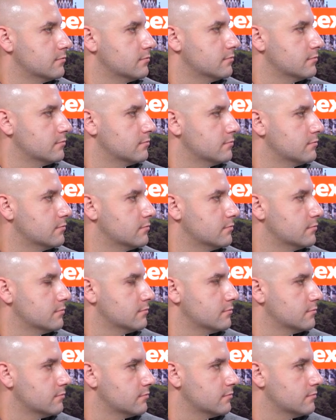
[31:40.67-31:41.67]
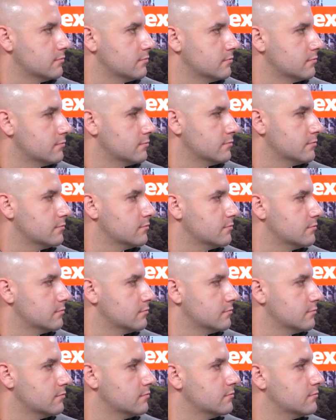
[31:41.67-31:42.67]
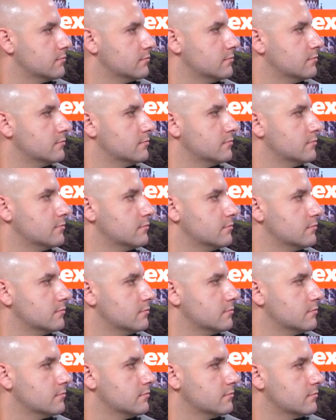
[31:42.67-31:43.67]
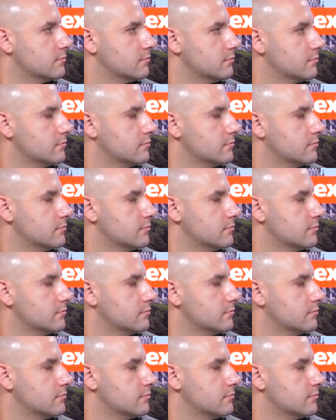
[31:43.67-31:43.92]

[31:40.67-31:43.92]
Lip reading: This person isn't speaking.